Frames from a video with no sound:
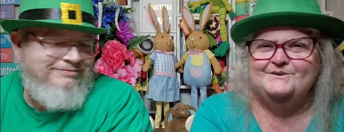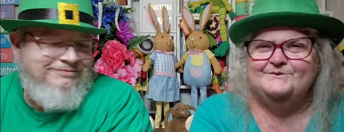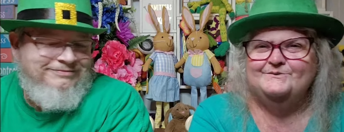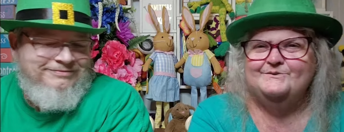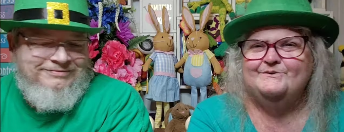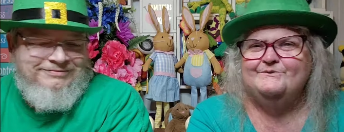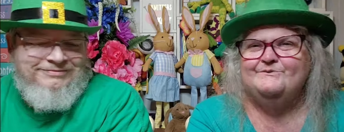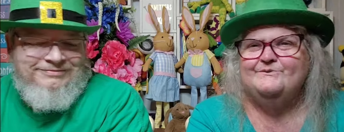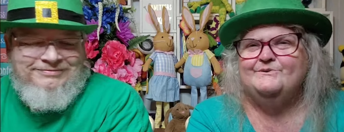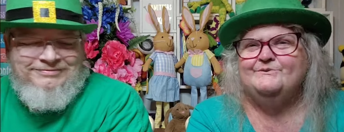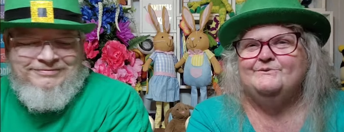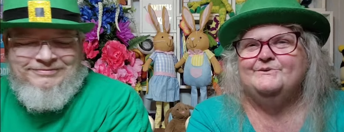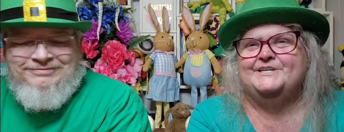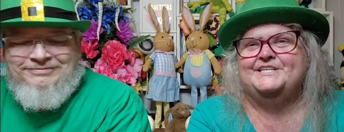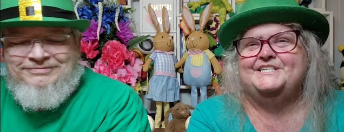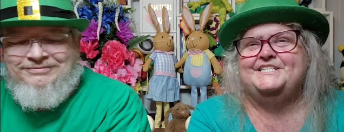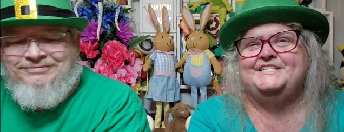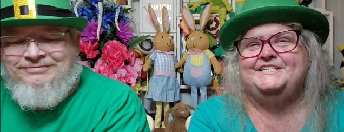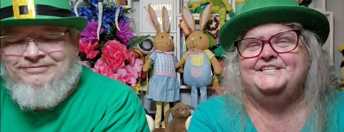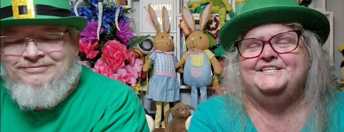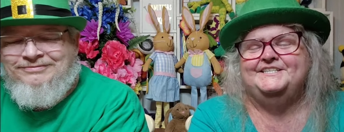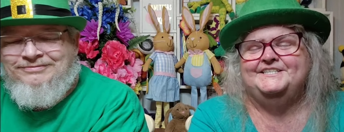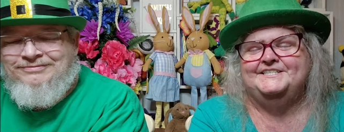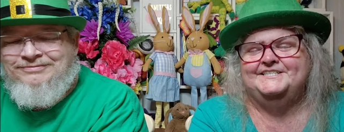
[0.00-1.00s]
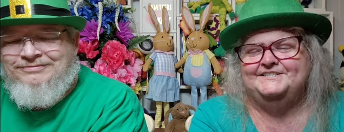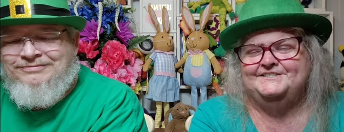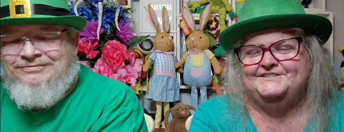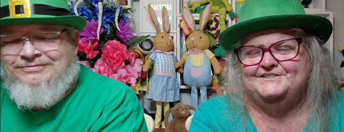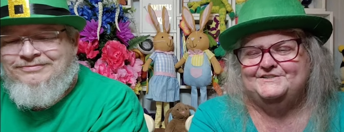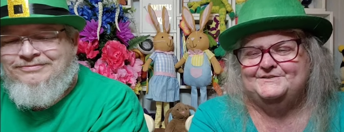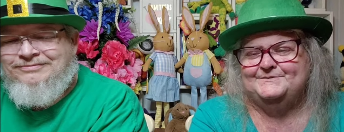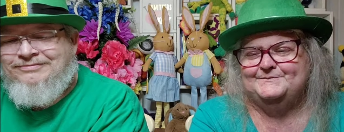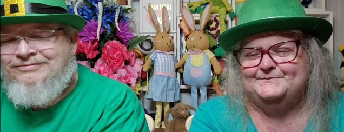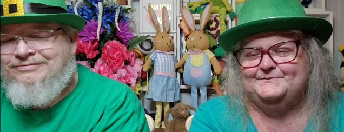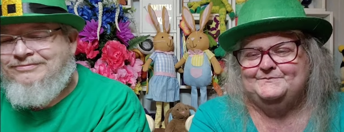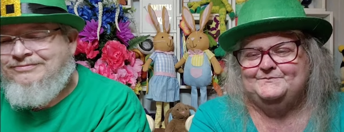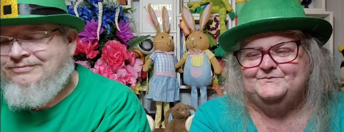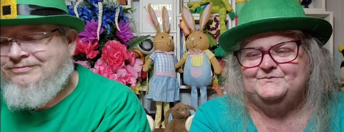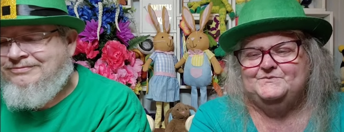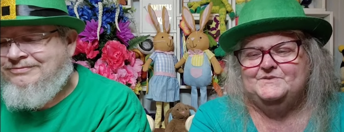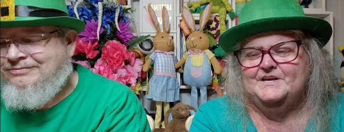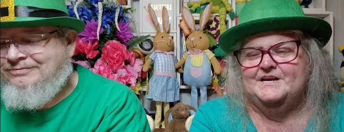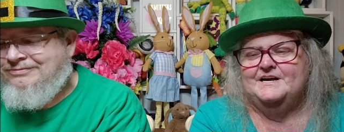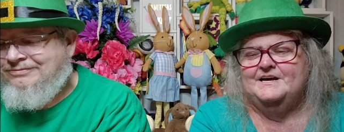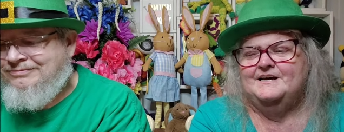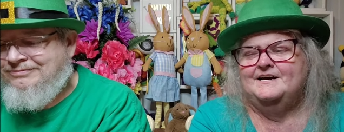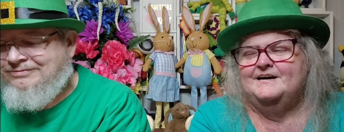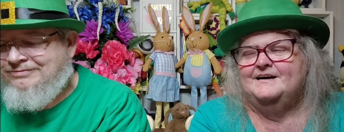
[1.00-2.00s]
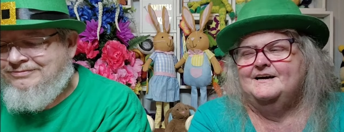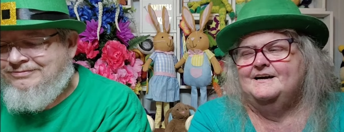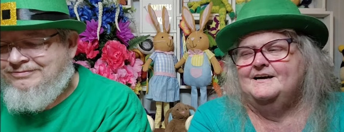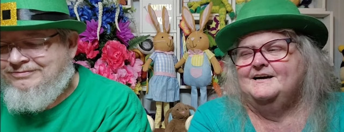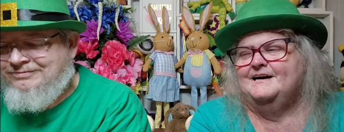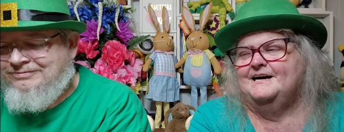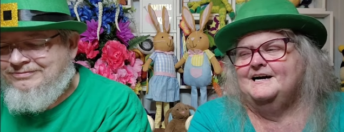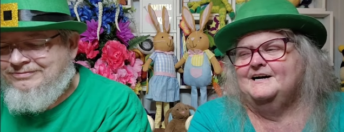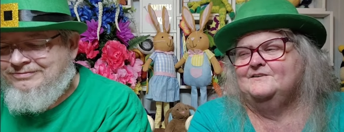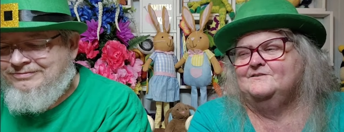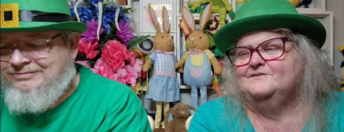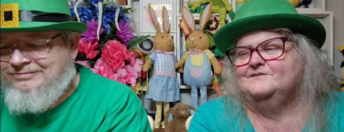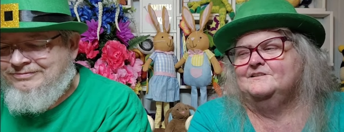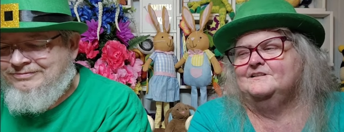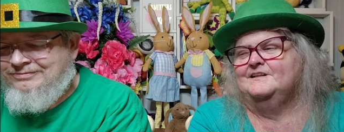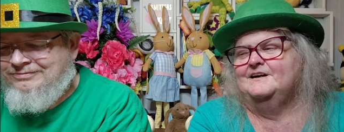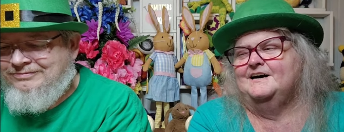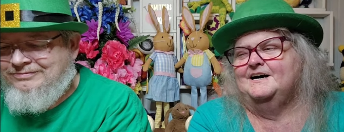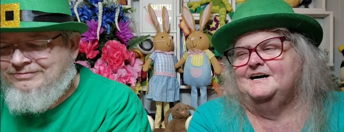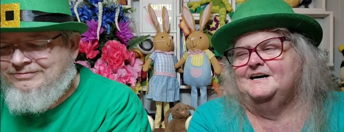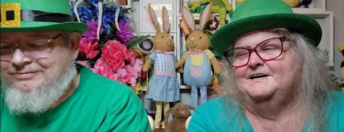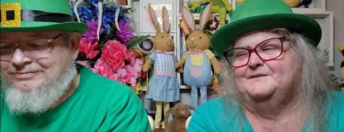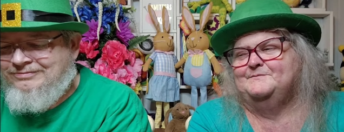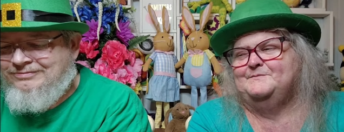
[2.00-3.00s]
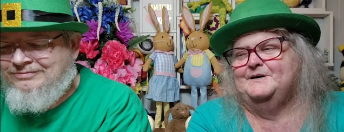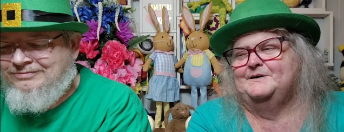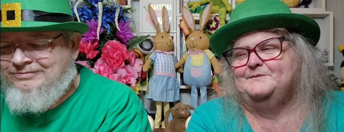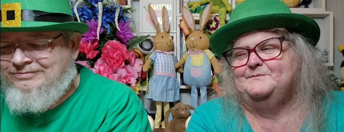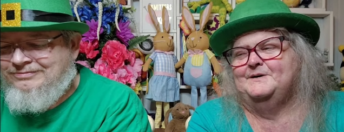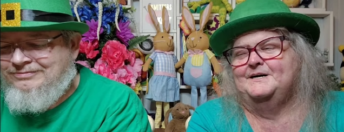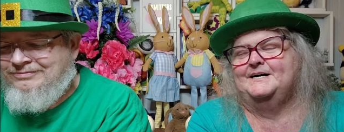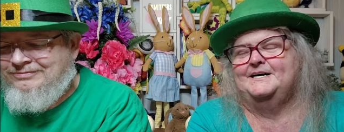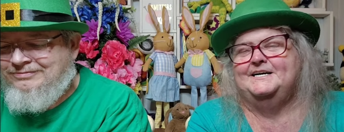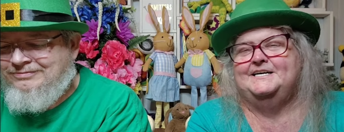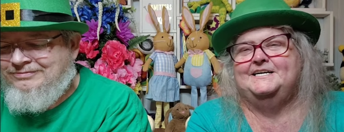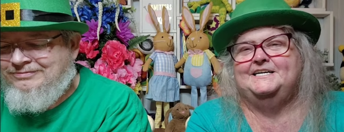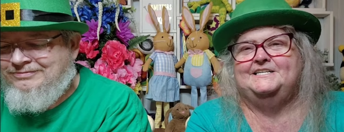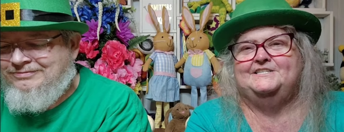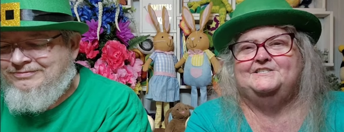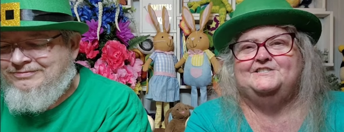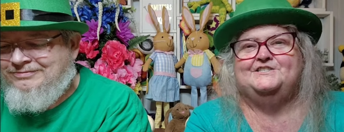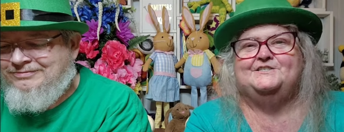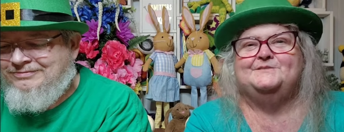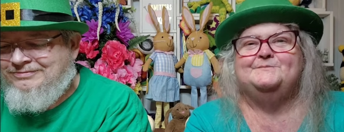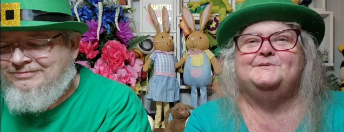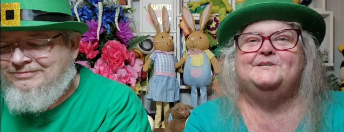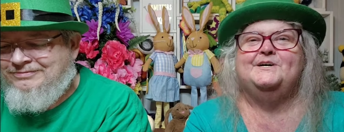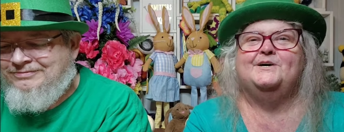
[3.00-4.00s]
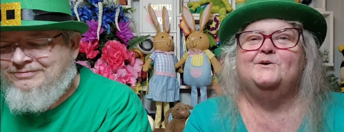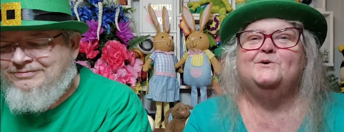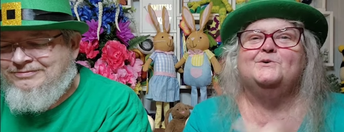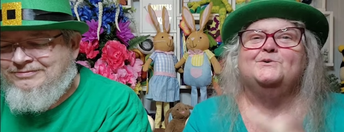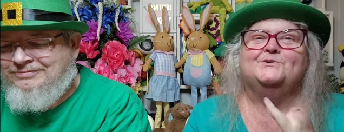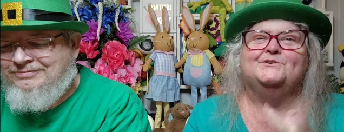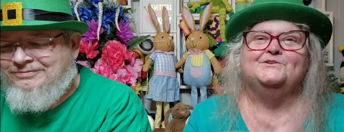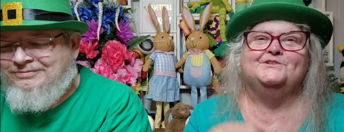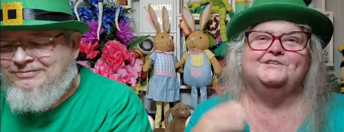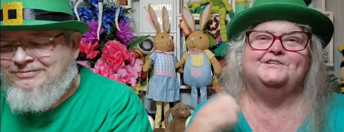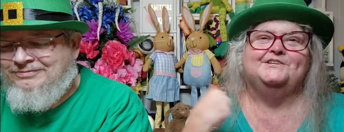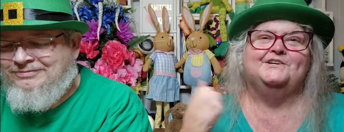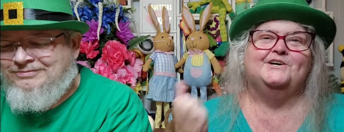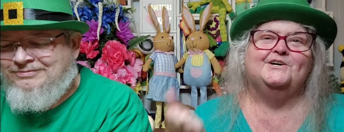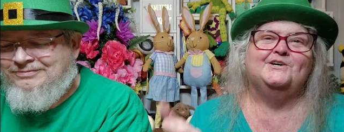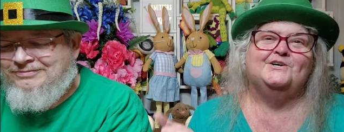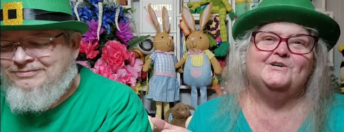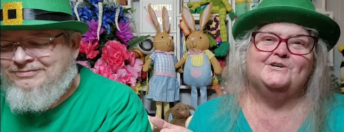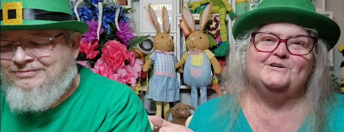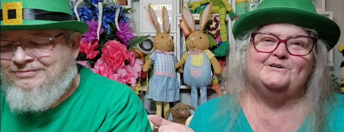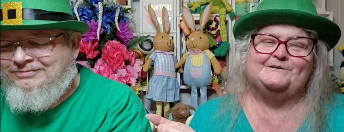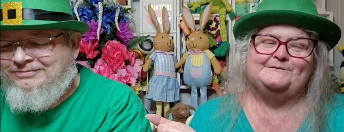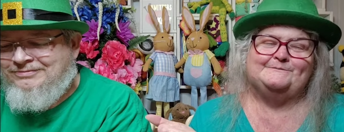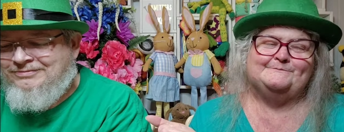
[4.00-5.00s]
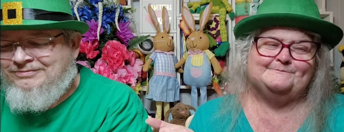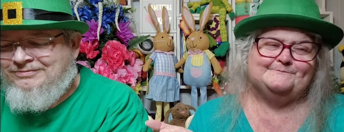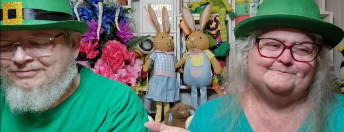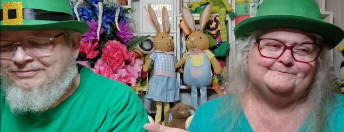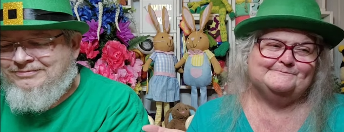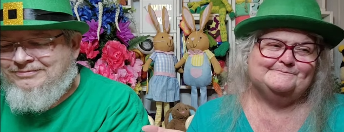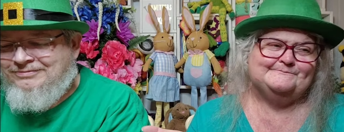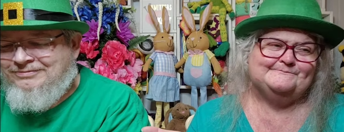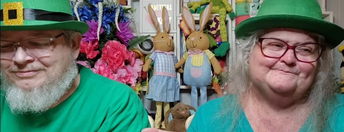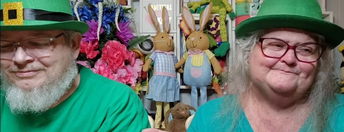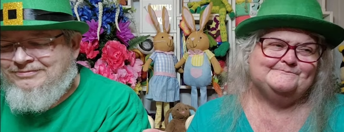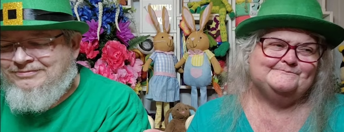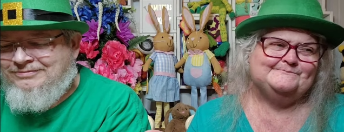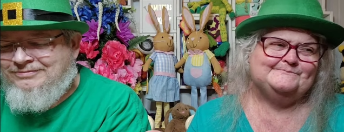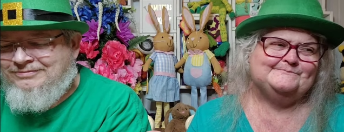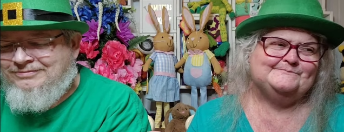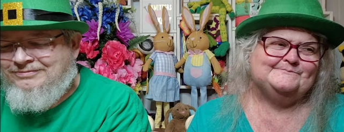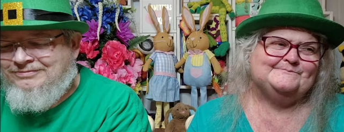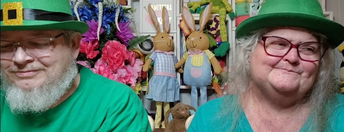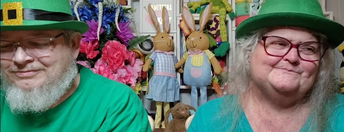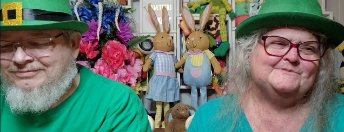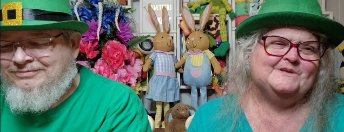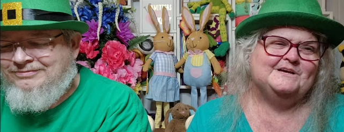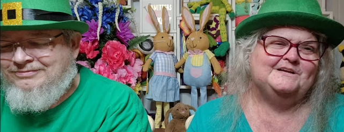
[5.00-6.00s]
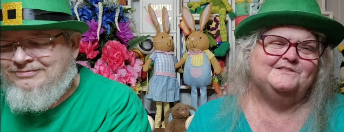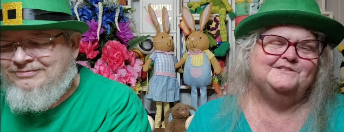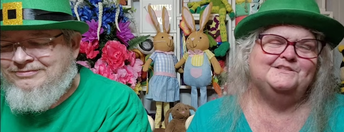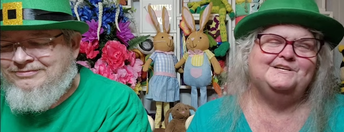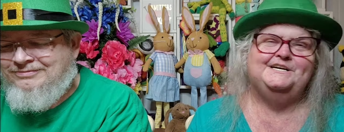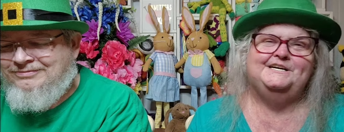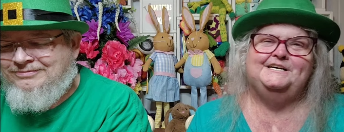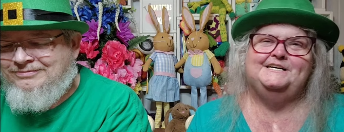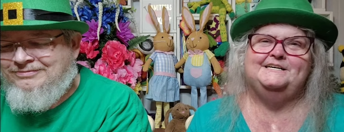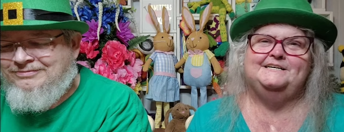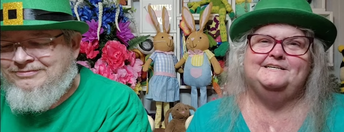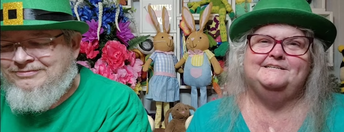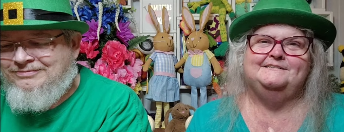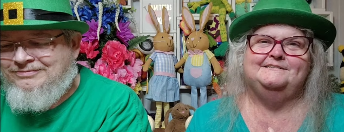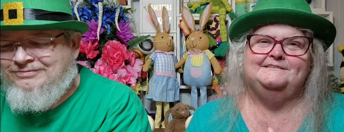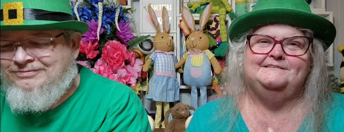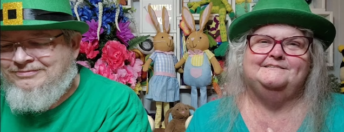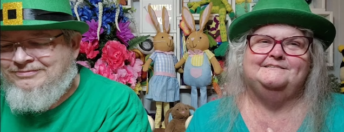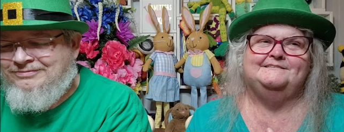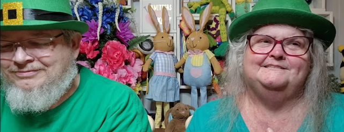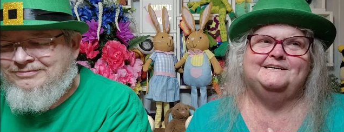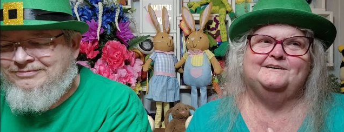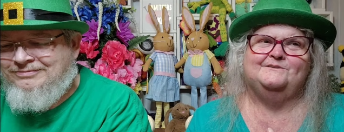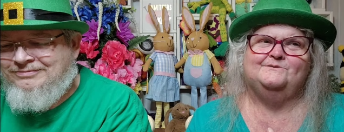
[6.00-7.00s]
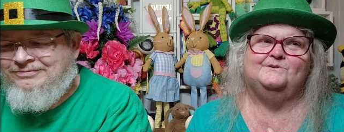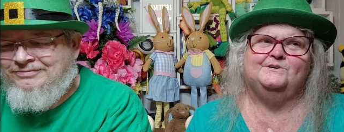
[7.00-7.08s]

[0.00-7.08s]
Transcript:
Speaker 1: when we were kids, I would lie about my age to be older than her. And then that